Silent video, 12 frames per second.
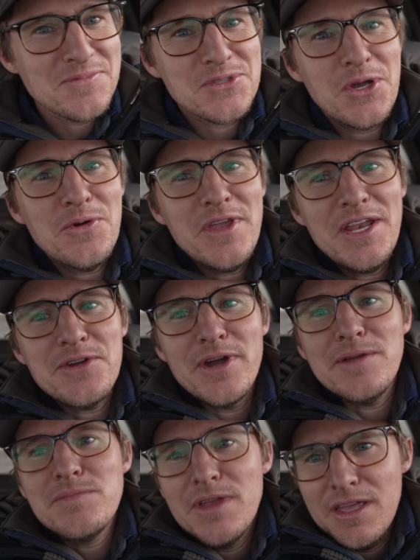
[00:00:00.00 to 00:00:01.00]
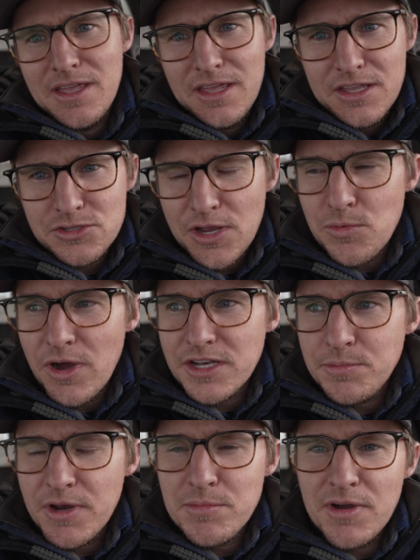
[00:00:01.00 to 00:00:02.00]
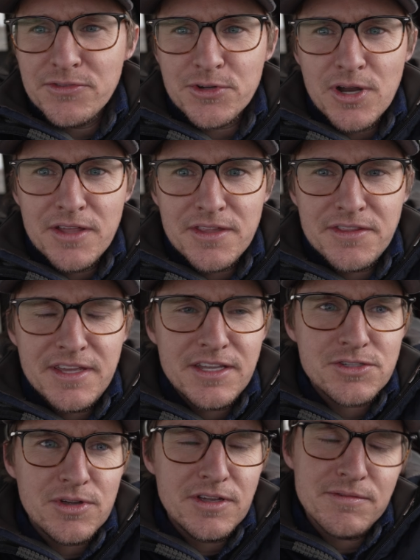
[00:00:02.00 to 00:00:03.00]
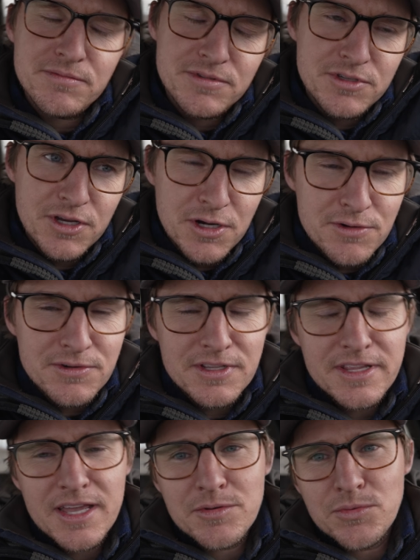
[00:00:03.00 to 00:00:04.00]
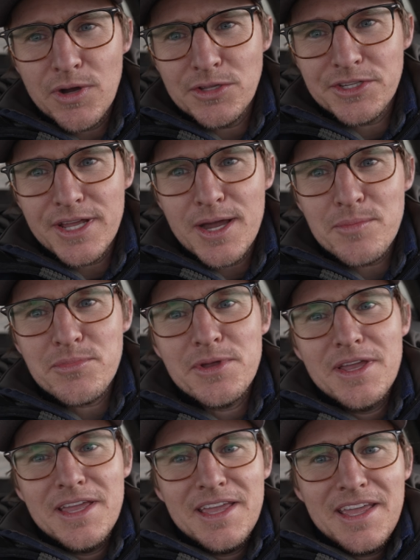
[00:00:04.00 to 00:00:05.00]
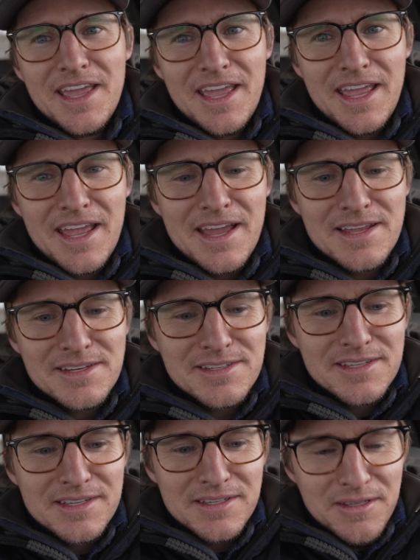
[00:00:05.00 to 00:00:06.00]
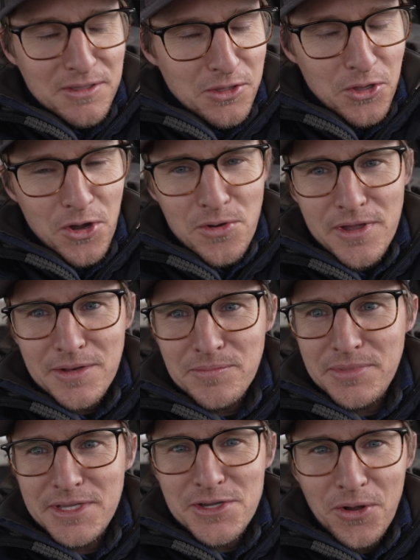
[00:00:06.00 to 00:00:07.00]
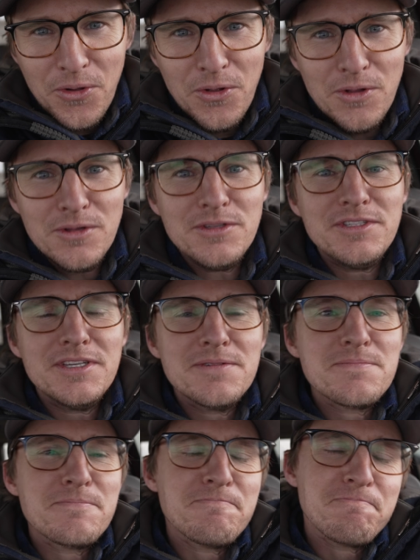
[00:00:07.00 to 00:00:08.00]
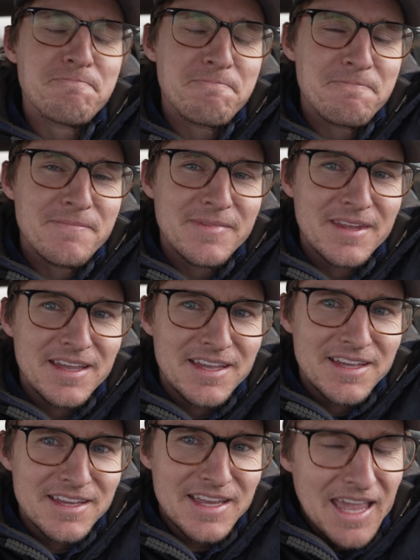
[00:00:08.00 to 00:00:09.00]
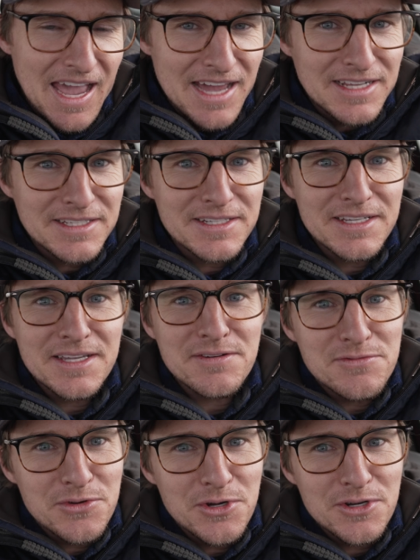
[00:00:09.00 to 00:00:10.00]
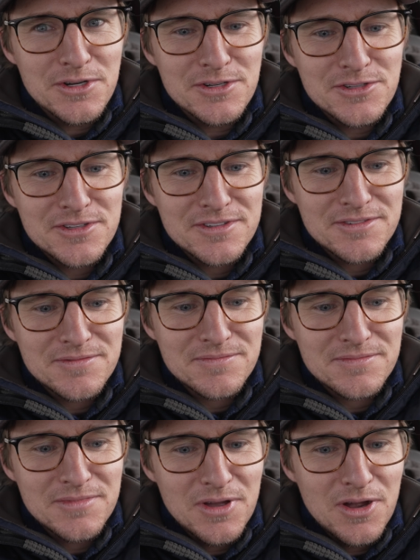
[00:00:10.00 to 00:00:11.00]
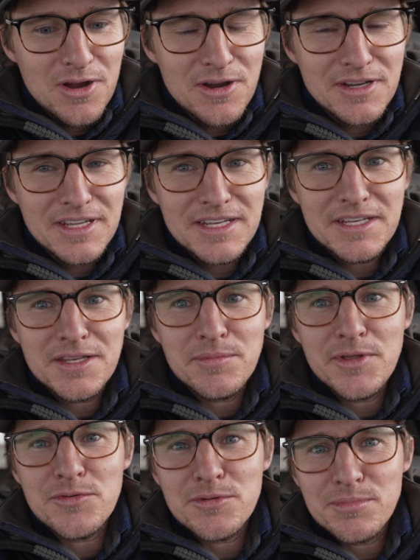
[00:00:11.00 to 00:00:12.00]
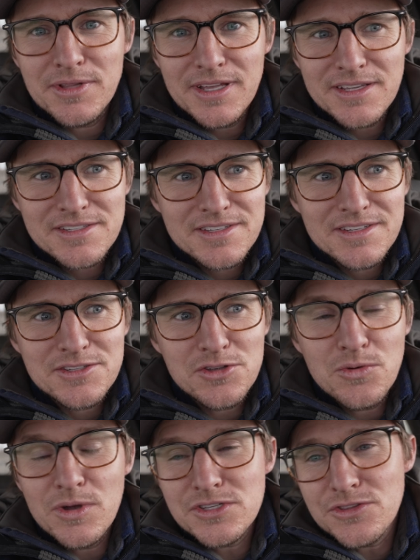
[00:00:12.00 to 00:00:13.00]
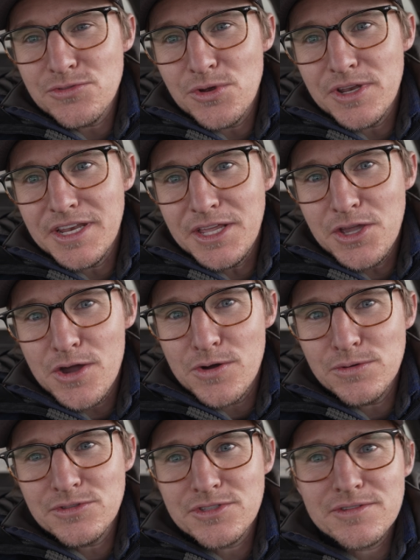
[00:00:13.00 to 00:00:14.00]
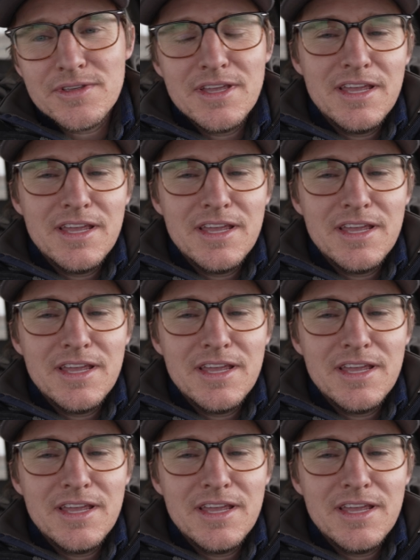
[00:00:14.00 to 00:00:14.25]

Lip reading: So anyway, so I wanted to put a muffler on the thing, so I took it over to them to weld it up, and lo and behold, catalytic converters are needing to be replaced. So it wasn't throwing any codes.